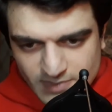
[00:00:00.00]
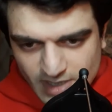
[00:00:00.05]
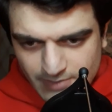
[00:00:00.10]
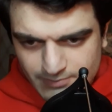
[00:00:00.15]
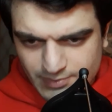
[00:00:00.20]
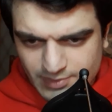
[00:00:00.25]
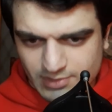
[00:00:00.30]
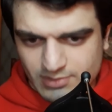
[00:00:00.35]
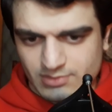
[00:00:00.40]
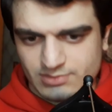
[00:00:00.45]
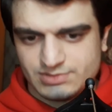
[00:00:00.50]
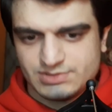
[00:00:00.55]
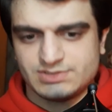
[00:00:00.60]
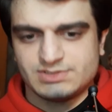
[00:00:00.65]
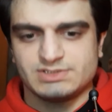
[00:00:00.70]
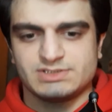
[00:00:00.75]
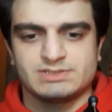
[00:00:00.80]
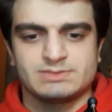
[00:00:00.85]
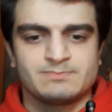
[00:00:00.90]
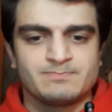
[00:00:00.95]

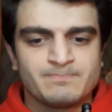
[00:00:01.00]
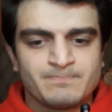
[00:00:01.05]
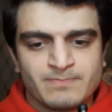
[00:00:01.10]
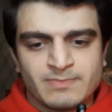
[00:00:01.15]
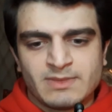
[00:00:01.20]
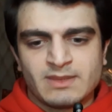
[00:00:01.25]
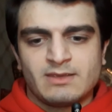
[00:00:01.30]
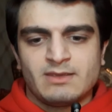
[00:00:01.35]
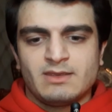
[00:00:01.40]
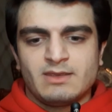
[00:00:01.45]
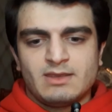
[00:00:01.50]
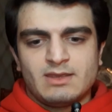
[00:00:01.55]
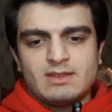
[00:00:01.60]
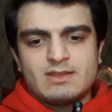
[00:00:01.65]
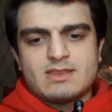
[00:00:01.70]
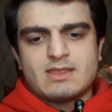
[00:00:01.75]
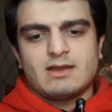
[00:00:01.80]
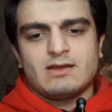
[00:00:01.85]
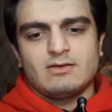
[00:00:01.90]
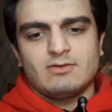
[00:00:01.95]
preconscious.
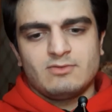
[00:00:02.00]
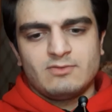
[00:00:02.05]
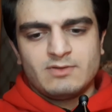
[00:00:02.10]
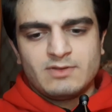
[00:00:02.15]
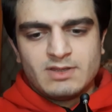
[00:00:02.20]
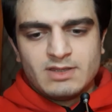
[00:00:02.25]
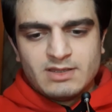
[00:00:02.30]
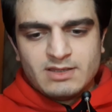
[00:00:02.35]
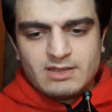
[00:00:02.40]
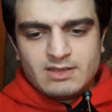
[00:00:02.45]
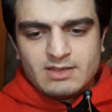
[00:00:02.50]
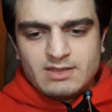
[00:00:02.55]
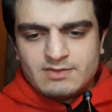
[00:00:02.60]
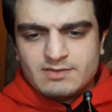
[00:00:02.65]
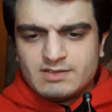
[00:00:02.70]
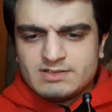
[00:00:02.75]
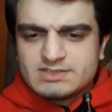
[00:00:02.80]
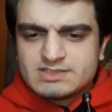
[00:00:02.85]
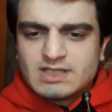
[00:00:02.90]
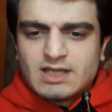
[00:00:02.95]
Now,
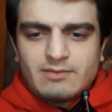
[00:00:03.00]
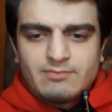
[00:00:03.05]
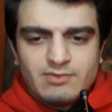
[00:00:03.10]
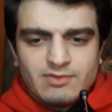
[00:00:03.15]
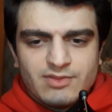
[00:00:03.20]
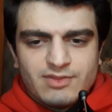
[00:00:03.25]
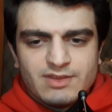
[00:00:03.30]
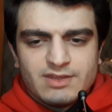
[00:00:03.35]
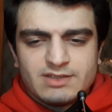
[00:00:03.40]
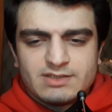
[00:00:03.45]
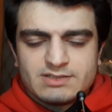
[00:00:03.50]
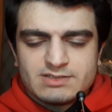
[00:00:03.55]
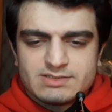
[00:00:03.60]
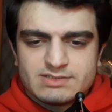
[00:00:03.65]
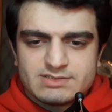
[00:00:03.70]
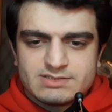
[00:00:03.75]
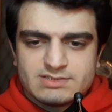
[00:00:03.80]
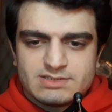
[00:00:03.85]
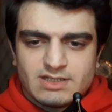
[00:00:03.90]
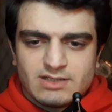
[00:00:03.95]
there's a couple
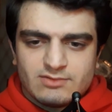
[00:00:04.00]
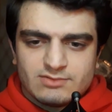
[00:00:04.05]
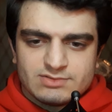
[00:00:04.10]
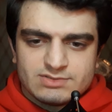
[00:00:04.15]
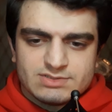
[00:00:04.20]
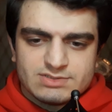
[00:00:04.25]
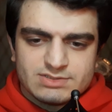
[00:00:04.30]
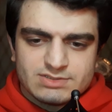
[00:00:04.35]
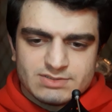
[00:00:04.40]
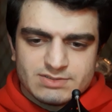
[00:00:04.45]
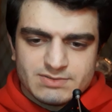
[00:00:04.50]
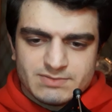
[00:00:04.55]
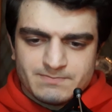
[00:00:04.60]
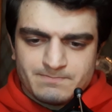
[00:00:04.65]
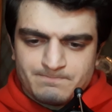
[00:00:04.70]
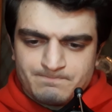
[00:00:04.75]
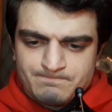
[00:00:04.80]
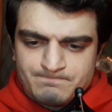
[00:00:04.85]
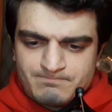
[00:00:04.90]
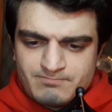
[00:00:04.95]
things I want
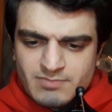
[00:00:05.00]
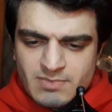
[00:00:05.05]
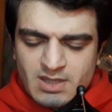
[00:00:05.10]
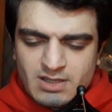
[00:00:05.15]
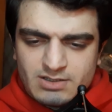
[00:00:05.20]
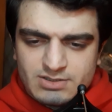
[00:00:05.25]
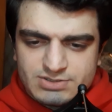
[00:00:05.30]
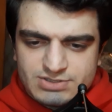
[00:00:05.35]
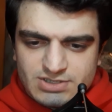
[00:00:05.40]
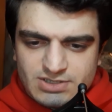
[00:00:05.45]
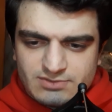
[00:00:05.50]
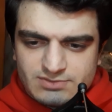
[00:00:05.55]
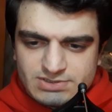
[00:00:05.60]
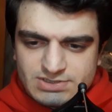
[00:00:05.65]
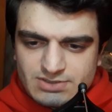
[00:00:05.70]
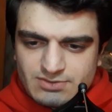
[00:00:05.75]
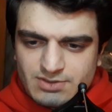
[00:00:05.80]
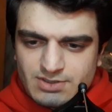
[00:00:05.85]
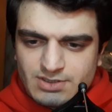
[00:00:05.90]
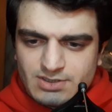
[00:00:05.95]
to share with
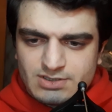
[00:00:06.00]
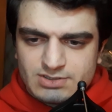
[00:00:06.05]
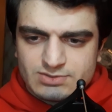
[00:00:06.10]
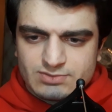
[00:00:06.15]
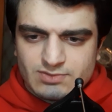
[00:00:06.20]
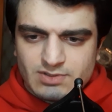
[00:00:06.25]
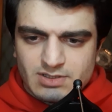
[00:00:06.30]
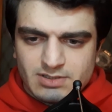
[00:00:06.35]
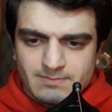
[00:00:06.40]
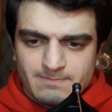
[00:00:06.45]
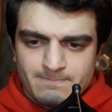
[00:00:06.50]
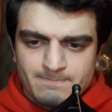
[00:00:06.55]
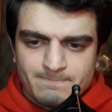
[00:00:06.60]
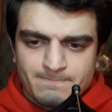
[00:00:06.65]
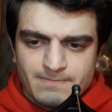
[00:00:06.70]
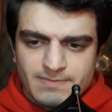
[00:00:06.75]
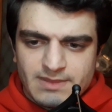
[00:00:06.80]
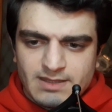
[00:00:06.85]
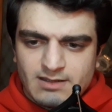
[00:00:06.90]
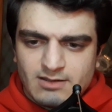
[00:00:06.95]
you here as well.
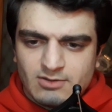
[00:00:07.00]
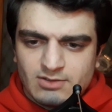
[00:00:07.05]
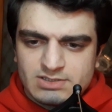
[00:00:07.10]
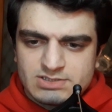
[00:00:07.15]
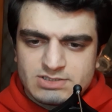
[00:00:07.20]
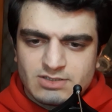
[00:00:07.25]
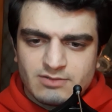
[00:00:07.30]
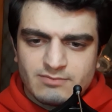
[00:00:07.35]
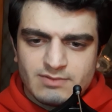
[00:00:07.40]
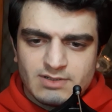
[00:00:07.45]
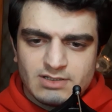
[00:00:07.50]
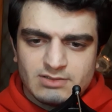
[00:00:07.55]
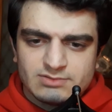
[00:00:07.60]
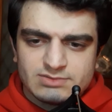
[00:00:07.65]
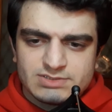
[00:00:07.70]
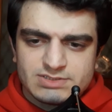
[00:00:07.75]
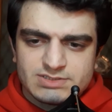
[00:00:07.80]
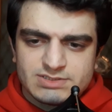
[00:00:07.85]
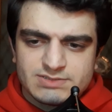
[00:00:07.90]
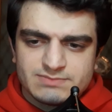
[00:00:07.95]
Now, let's talk
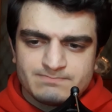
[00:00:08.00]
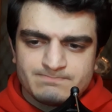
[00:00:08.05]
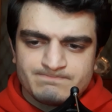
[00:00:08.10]
about